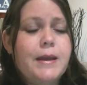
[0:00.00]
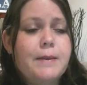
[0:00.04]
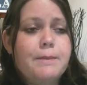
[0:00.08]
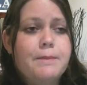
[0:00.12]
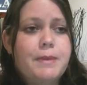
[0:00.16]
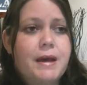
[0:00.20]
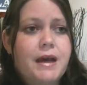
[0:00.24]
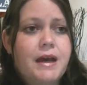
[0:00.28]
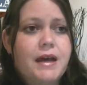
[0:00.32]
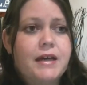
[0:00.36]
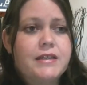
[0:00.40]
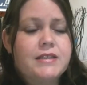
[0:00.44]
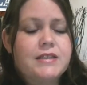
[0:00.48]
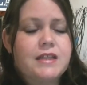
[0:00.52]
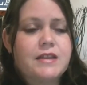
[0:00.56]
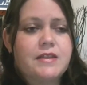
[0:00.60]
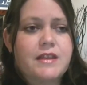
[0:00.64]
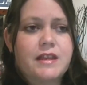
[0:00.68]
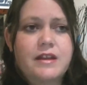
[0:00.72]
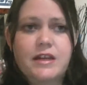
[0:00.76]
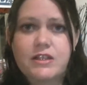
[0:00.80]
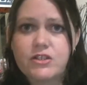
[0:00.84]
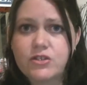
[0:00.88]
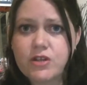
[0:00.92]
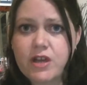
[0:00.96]
But
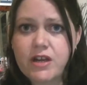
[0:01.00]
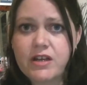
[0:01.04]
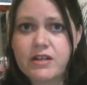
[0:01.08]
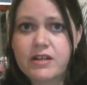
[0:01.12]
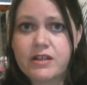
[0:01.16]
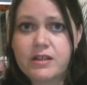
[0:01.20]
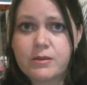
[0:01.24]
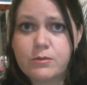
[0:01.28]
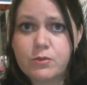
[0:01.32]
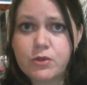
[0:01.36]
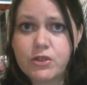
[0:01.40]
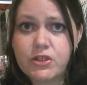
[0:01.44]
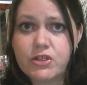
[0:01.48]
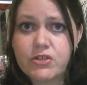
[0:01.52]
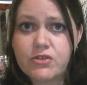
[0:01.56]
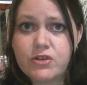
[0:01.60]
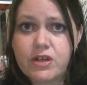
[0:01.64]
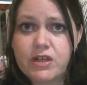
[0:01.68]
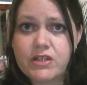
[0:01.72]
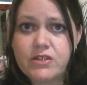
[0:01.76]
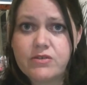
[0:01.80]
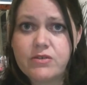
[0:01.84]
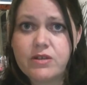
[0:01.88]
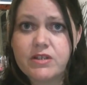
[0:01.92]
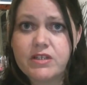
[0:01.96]
then I tried another
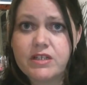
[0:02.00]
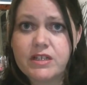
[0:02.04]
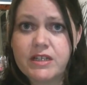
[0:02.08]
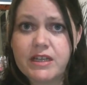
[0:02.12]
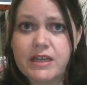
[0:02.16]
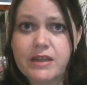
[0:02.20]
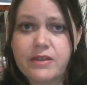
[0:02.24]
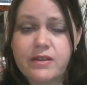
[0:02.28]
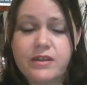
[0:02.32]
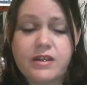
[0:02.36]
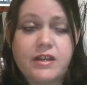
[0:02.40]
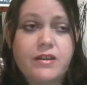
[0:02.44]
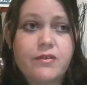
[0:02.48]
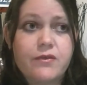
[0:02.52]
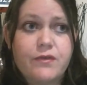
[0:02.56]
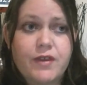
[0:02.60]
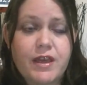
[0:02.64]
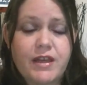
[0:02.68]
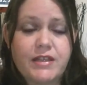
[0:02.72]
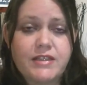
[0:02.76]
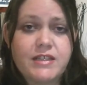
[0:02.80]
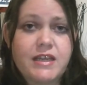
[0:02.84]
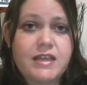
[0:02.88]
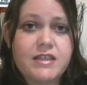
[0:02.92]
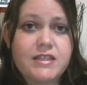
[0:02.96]
moisturizer underneath it, a
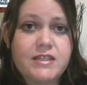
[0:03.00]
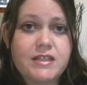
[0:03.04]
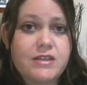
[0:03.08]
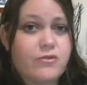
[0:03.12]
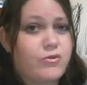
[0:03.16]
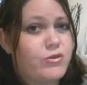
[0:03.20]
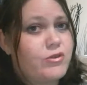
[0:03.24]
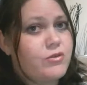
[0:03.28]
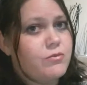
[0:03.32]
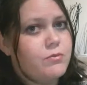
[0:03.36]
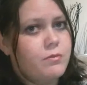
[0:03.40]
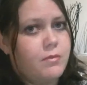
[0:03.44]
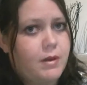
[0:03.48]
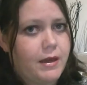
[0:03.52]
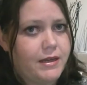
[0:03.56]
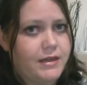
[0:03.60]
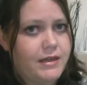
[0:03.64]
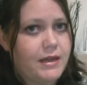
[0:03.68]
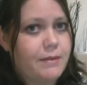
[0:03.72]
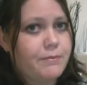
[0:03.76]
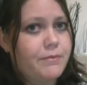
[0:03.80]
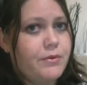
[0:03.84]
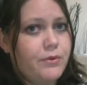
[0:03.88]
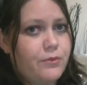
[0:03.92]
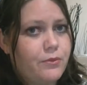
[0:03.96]
Fantastic, which my
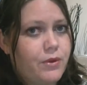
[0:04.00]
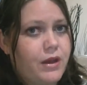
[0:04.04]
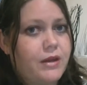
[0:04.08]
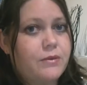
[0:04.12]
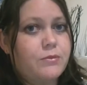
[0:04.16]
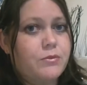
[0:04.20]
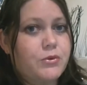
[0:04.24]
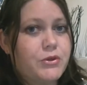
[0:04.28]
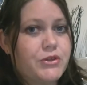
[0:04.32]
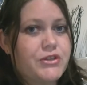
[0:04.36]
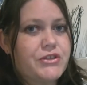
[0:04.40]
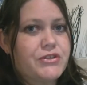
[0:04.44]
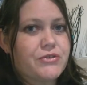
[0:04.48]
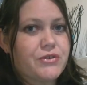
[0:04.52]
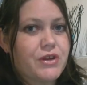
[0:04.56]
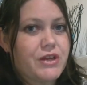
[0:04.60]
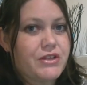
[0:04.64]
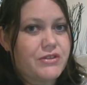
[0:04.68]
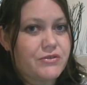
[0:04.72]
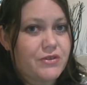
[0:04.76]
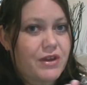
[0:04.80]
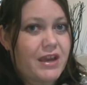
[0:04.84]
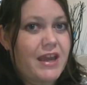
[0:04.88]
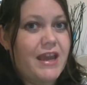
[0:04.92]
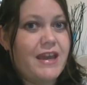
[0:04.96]
number one
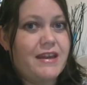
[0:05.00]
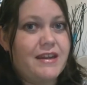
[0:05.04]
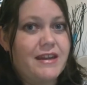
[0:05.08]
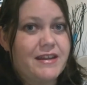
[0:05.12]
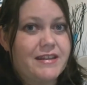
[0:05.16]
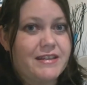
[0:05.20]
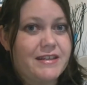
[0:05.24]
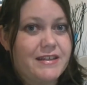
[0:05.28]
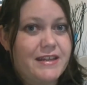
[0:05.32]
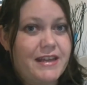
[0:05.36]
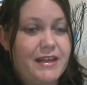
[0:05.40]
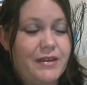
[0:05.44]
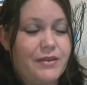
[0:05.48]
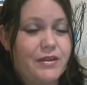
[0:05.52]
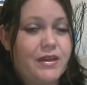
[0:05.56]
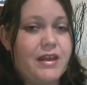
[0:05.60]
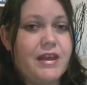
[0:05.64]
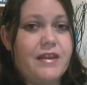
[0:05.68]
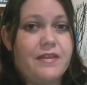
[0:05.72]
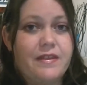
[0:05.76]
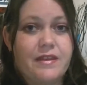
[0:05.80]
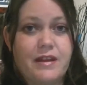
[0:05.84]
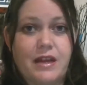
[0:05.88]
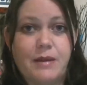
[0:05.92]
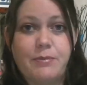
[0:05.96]
moisturizer I had underneath it.
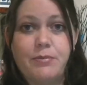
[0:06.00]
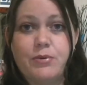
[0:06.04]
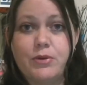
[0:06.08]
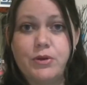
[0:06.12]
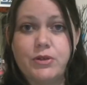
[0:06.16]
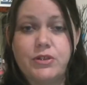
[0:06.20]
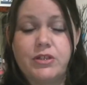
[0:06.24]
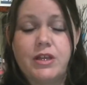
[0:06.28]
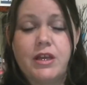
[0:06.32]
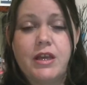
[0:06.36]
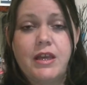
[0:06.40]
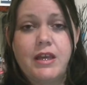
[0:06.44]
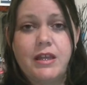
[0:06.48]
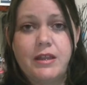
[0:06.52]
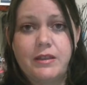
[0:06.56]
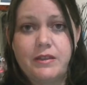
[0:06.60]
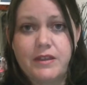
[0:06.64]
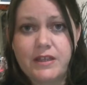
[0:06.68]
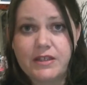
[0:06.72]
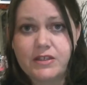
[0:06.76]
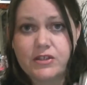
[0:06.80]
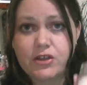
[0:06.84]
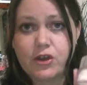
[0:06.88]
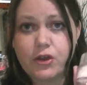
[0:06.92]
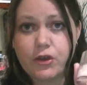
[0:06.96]
And then I put
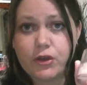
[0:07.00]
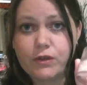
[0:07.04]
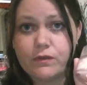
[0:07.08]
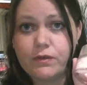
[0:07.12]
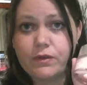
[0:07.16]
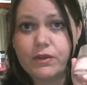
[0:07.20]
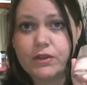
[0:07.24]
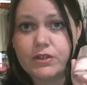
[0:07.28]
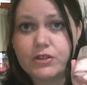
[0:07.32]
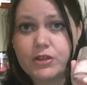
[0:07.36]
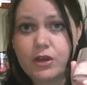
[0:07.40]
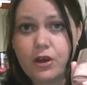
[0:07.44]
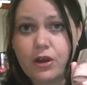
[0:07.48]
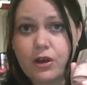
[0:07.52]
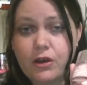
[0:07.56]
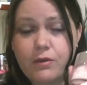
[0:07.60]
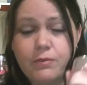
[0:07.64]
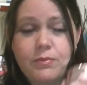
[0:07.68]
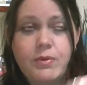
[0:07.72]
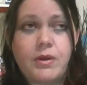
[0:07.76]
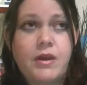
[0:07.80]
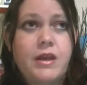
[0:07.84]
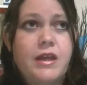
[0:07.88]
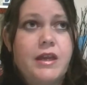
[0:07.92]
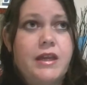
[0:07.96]
this over the
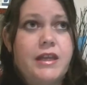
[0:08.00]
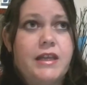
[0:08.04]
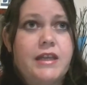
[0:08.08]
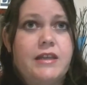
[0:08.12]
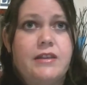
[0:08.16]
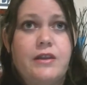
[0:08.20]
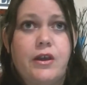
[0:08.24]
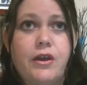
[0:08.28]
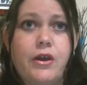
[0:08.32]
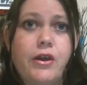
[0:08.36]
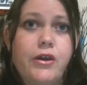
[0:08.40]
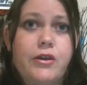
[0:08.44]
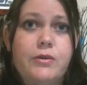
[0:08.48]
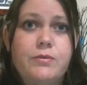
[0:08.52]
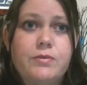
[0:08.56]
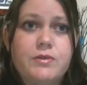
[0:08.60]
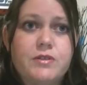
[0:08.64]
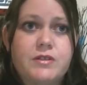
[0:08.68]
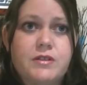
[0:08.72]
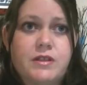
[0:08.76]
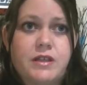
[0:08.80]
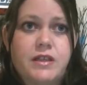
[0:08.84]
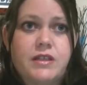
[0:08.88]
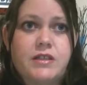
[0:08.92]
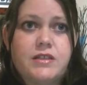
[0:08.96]
top in the
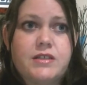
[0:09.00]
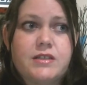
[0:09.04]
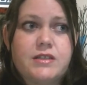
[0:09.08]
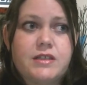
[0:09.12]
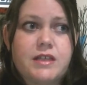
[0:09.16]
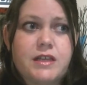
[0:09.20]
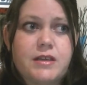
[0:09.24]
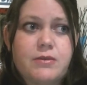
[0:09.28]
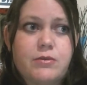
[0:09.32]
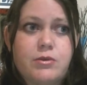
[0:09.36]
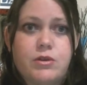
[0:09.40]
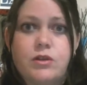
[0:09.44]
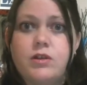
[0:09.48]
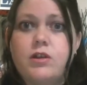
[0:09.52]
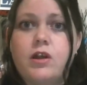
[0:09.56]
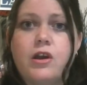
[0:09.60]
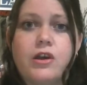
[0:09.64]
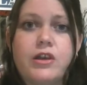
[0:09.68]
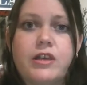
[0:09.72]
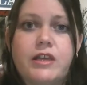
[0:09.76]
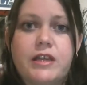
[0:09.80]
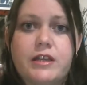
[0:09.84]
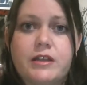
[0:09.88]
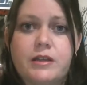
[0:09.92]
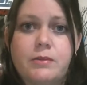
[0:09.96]
hopes that it would
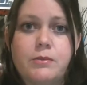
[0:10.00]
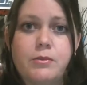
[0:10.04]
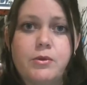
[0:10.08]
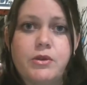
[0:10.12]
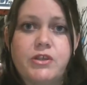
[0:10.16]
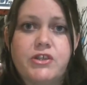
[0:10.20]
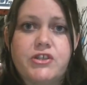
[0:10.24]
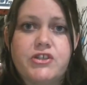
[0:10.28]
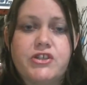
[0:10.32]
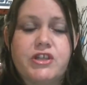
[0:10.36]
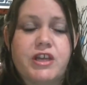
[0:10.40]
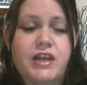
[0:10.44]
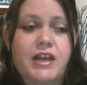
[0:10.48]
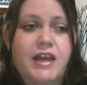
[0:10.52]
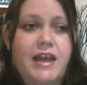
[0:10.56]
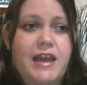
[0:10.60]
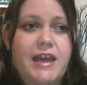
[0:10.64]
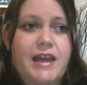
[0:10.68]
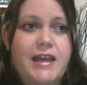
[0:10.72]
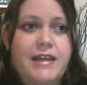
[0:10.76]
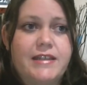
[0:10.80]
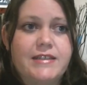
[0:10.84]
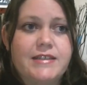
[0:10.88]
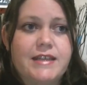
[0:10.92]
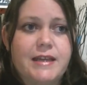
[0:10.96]
lock in the moisture.
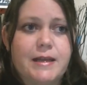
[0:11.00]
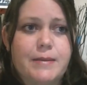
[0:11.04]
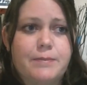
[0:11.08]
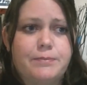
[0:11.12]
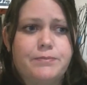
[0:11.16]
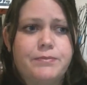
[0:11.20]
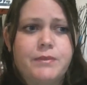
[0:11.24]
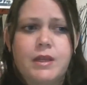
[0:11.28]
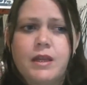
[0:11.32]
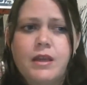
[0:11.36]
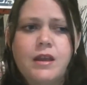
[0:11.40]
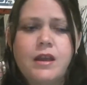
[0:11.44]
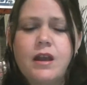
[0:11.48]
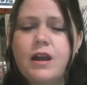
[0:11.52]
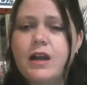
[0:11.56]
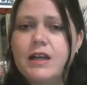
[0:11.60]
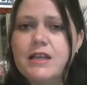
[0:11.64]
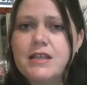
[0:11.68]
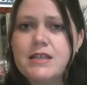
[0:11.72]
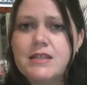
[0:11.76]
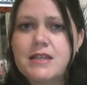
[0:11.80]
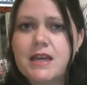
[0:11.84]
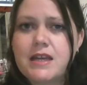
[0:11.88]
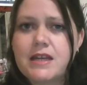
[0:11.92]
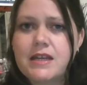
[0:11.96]
And I
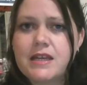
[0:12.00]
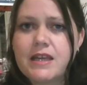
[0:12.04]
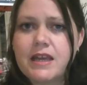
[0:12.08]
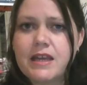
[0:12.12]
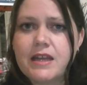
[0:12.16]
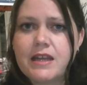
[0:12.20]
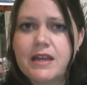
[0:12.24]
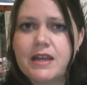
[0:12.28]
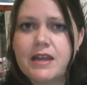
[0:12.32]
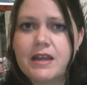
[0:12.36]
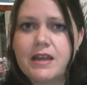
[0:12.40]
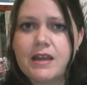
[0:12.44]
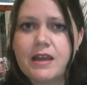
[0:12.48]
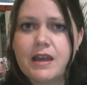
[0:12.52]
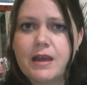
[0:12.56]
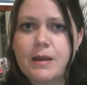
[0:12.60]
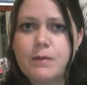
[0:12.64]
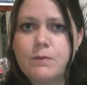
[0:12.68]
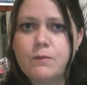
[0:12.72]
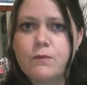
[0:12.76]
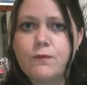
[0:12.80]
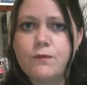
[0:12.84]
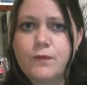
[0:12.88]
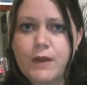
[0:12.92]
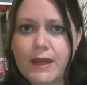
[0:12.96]
started
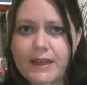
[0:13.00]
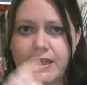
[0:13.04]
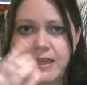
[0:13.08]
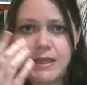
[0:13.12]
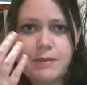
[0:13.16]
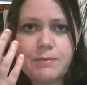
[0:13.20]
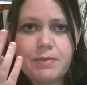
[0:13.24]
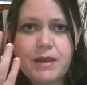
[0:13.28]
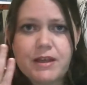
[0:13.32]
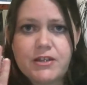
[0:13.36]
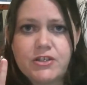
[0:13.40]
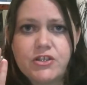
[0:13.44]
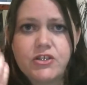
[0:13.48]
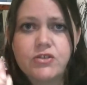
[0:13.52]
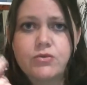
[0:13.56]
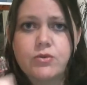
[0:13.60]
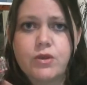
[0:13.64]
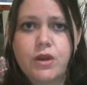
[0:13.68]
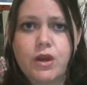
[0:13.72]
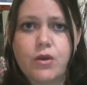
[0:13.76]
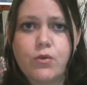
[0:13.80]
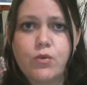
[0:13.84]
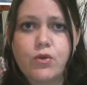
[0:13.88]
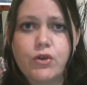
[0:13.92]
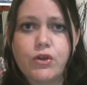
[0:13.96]
getting flaky patches
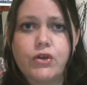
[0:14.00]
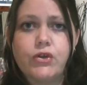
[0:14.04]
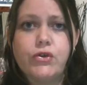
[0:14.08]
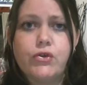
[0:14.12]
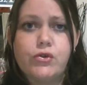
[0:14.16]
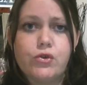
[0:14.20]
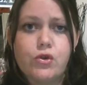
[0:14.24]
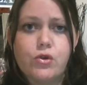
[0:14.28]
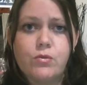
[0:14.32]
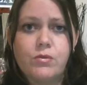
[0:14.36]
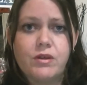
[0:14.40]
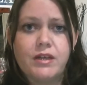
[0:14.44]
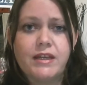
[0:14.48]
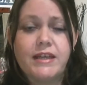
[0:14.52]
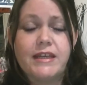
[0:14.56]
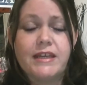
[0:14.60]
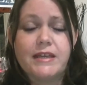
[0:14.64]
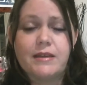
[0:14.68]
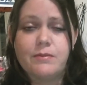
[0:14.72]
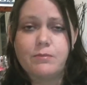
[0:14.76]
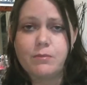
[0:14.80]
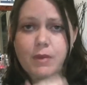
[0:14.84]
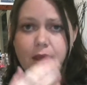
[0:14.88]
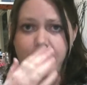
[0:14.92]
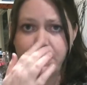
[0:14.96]
where I wouldn't
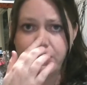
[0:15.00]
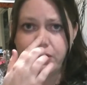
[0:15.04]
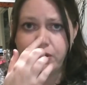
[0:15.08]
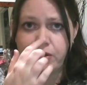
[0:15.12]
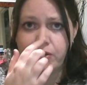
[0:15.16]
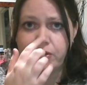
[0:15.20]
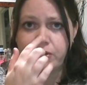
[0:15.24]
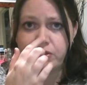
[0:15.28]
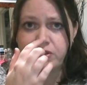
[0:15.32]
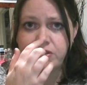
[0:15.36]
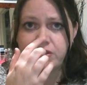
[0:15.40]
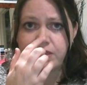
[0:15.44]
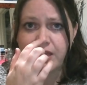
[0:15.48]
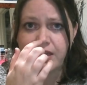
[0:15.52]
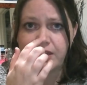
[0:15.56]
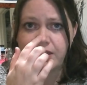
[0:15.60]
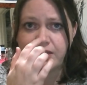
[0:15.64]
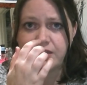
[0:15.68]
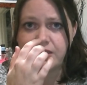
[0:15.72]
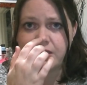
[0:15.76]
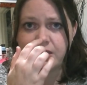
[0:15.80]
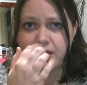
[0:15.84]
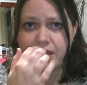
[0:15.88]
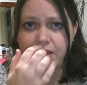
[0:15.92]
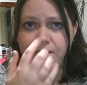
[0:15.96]
normally. My nose
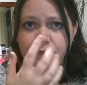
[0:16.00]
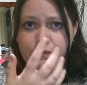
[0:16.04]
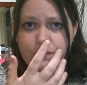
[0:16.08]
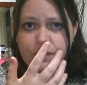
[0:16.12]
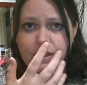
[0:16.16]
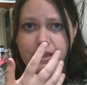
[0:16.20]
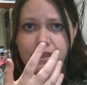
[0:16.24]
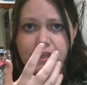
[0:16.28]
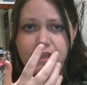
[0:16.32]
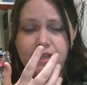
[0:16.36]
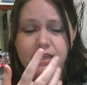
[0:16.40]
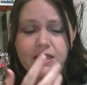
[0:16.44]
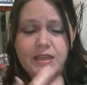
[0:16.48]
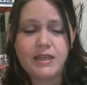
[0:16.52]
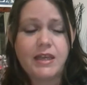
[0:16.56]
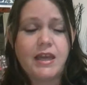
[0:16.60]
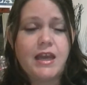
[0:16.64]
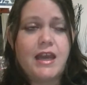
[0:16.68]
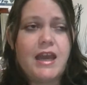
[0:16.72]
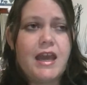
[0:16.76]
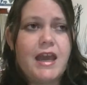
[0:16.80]
started to get flaky.